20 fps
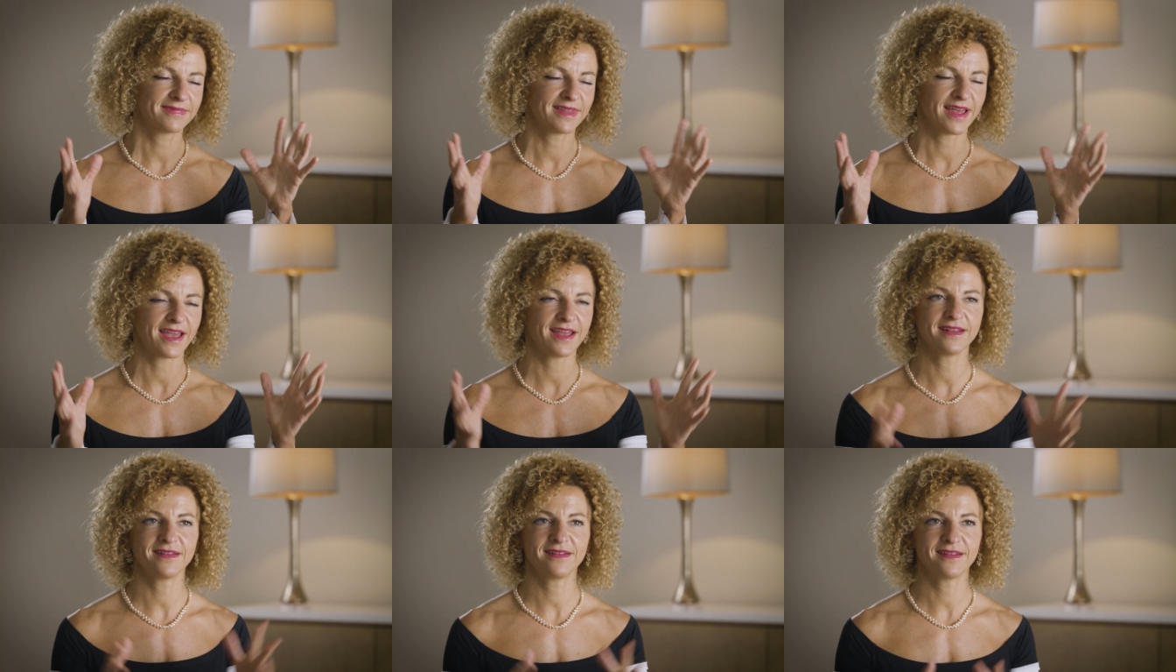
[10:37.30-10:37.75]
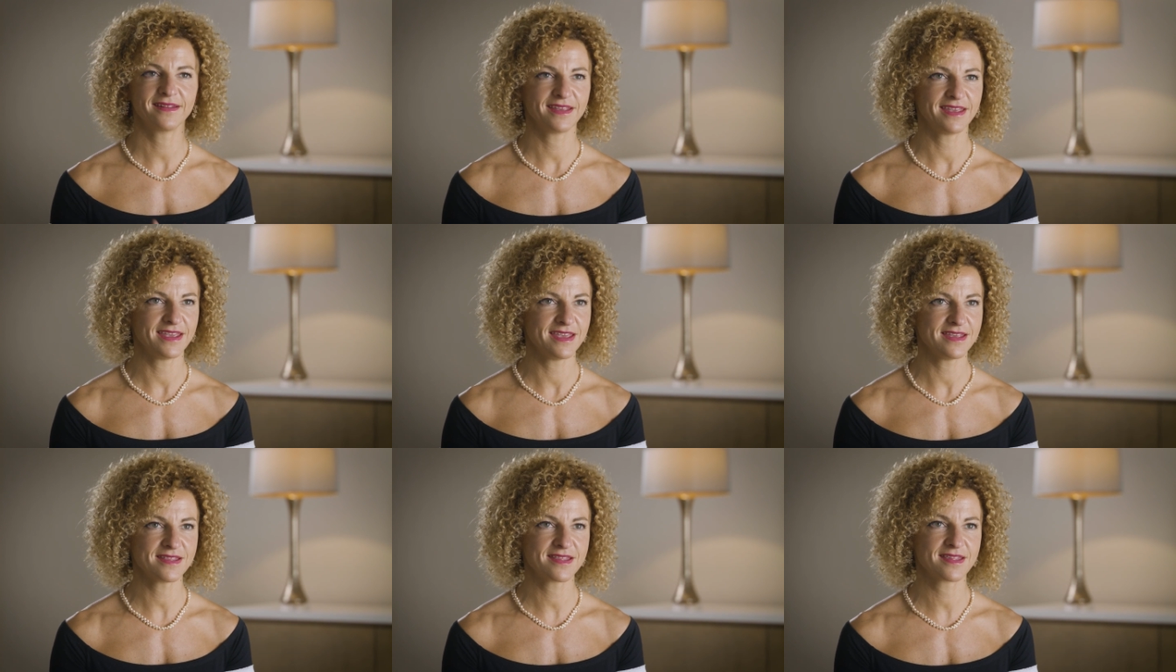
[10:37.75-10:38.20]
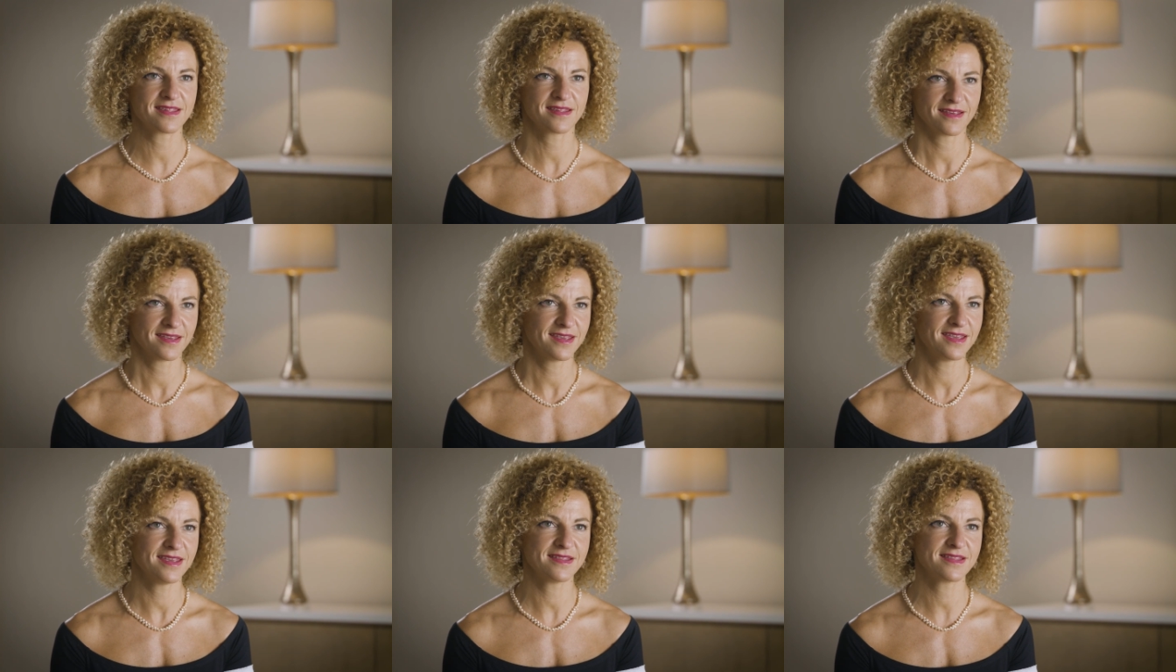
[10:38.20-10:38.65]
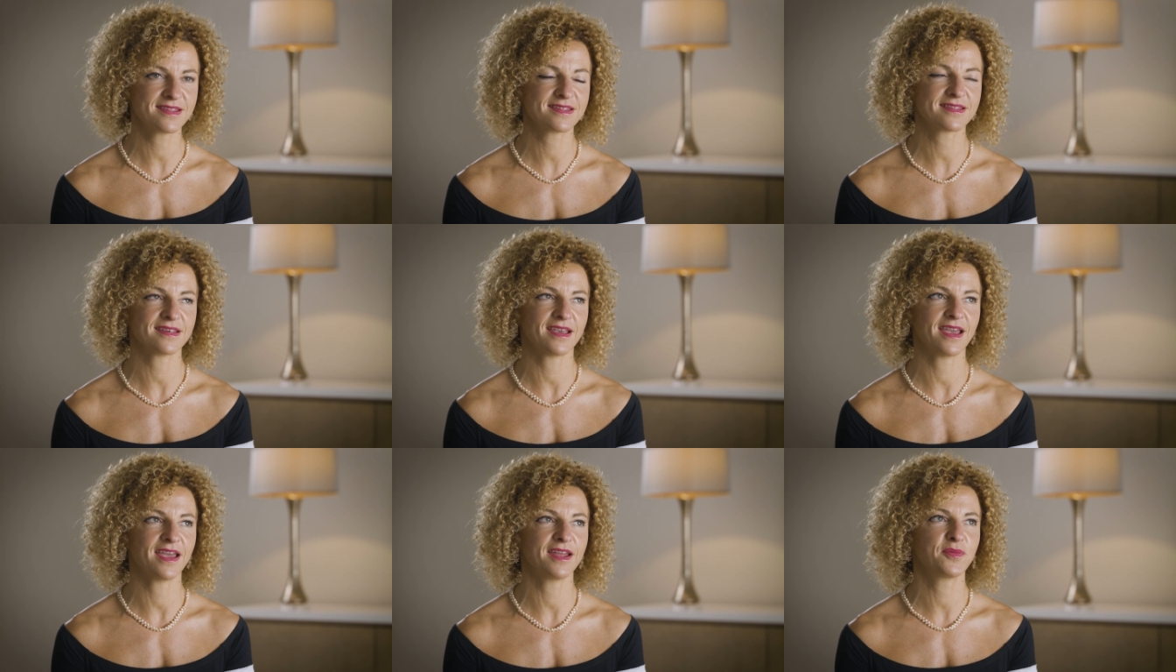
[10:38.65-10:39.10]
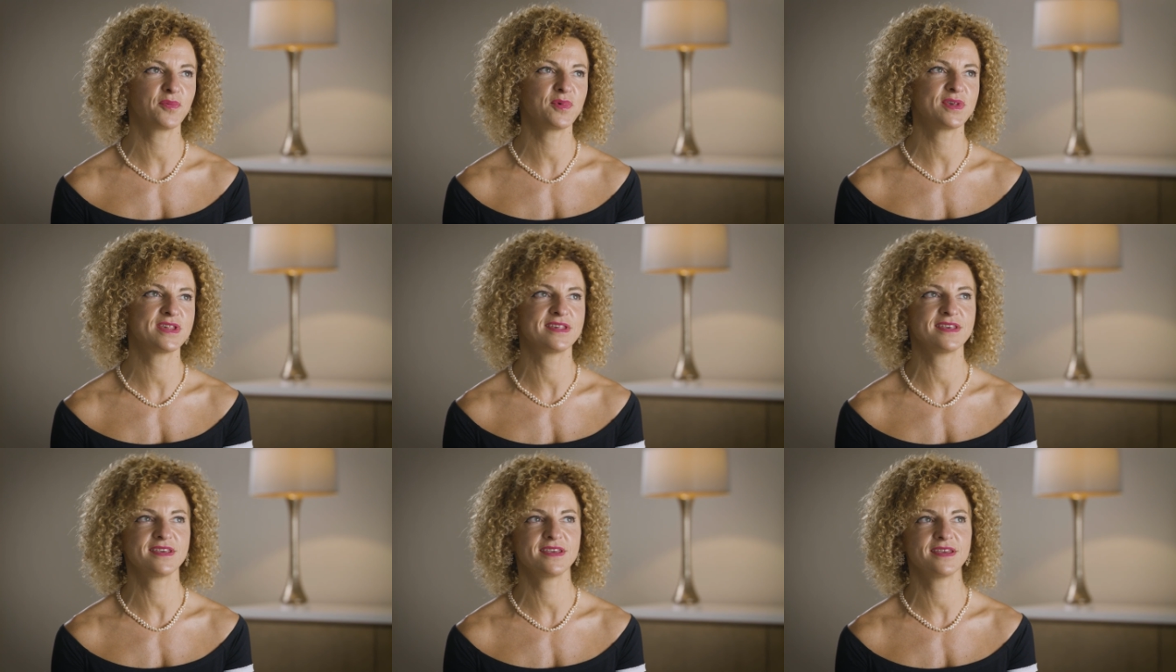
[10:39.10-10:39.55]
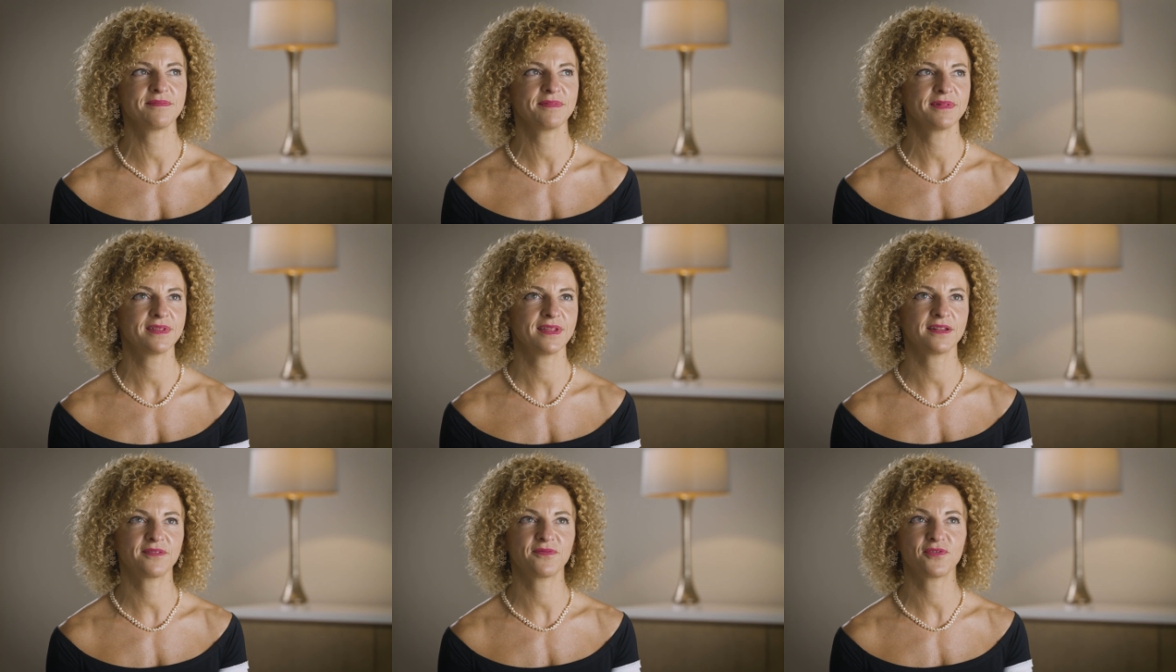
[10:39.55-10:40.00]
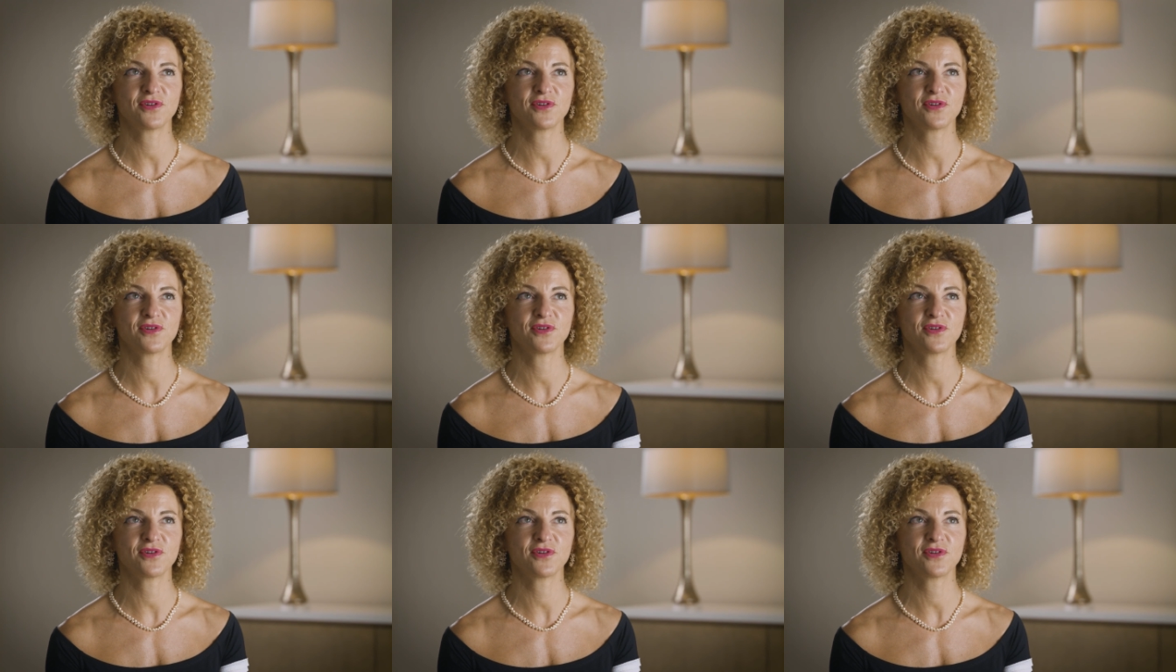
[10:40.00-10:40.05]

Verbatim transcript: 10 hits, hits, and we see that,